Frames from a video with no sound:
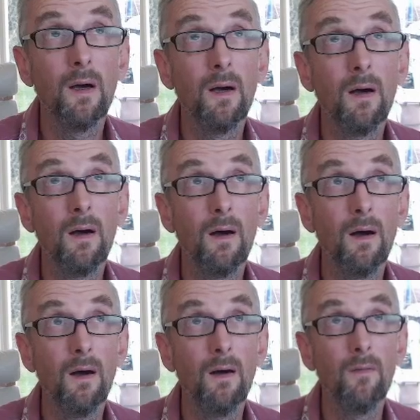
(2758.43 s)

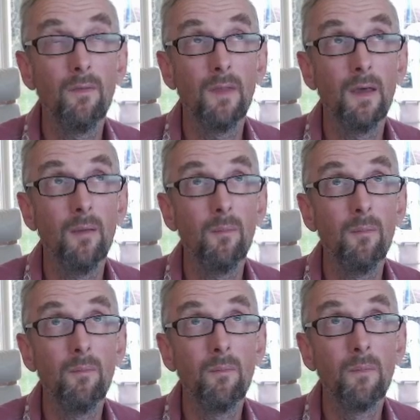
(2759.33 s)
halve them.
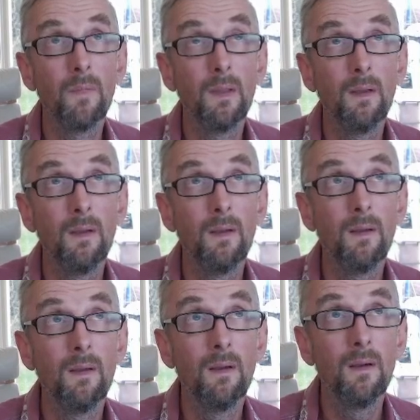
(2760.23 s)

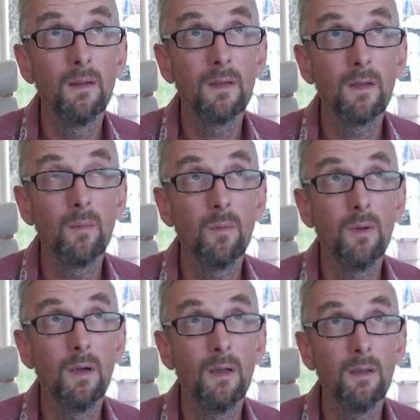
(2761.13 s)
I think
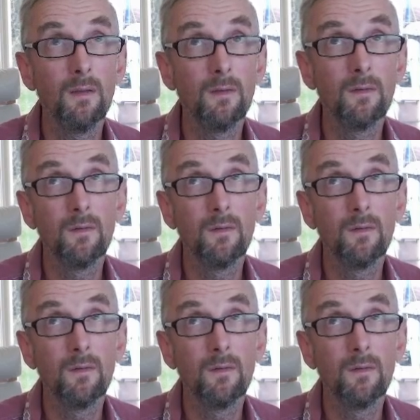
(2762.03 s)
it's